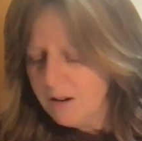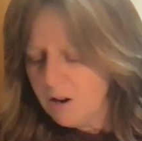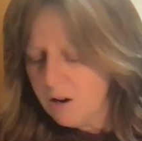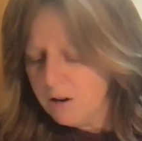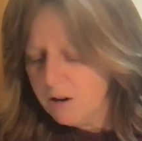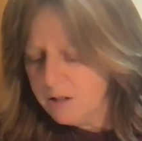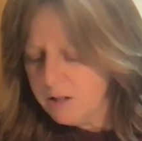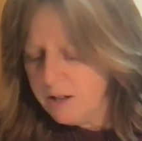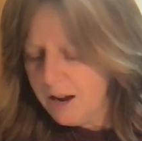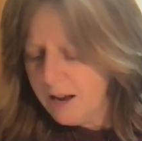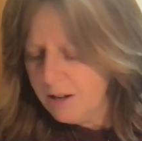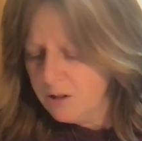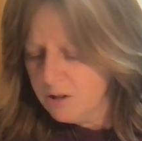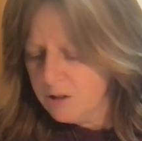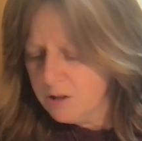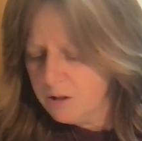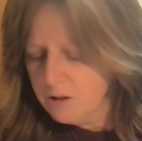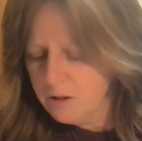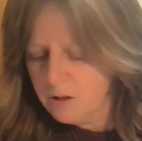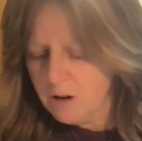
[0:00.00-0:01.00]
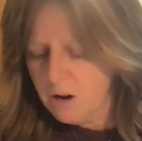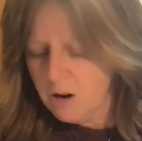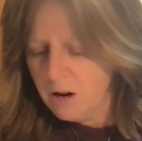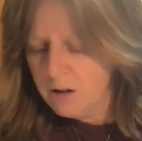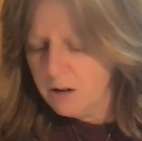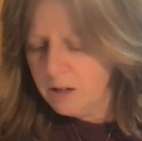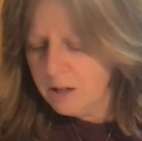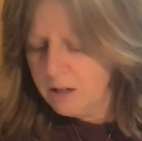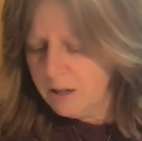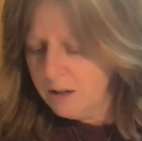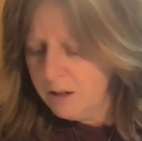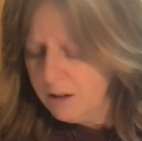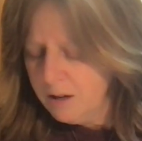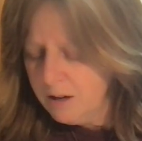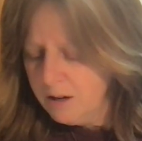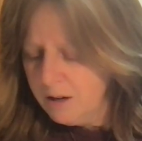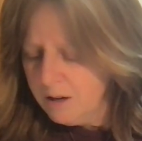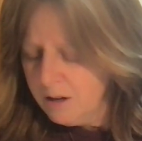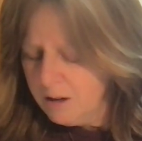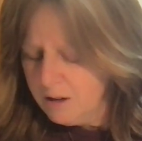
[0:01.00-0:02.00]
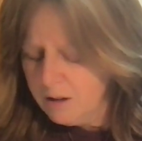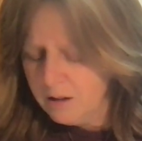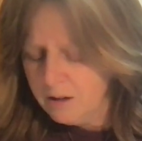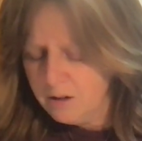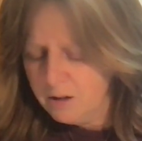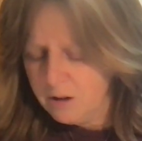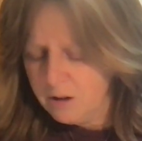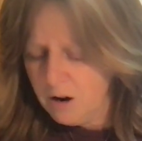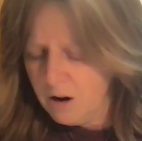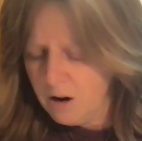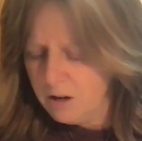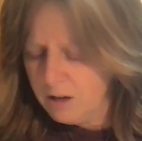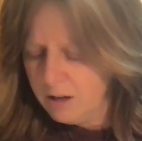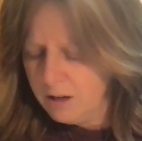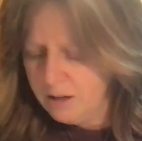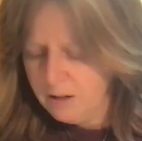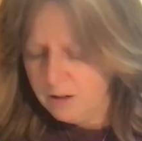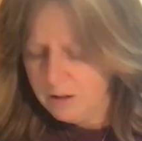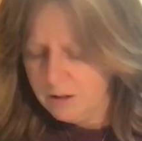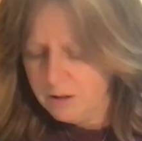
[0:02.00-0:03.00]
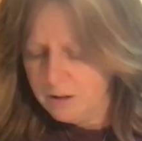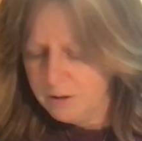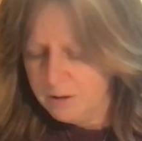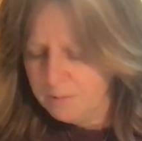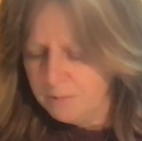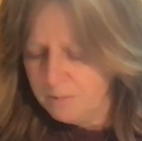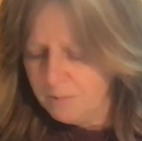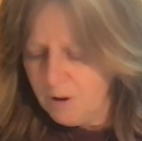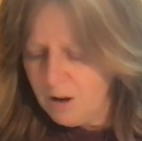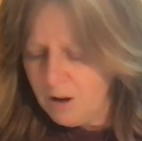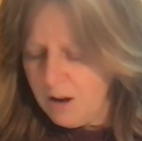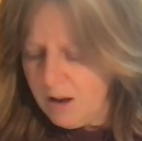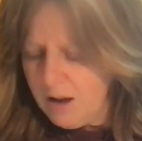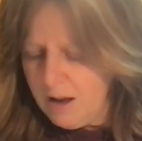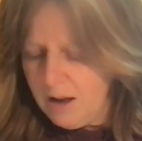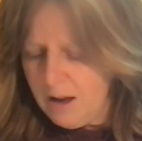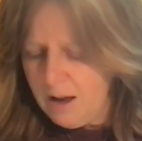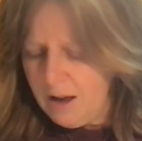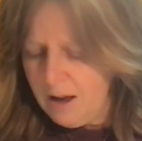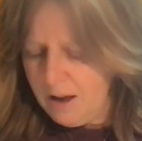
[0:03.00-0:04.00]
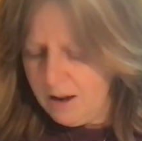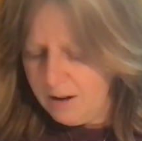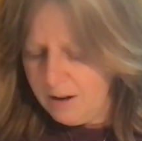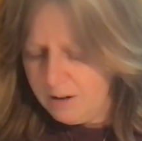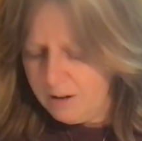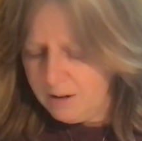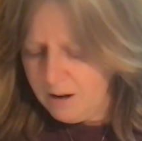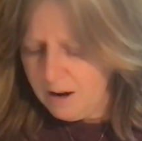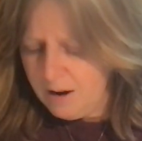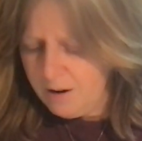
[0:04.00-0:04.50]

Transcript: contains this godliness. And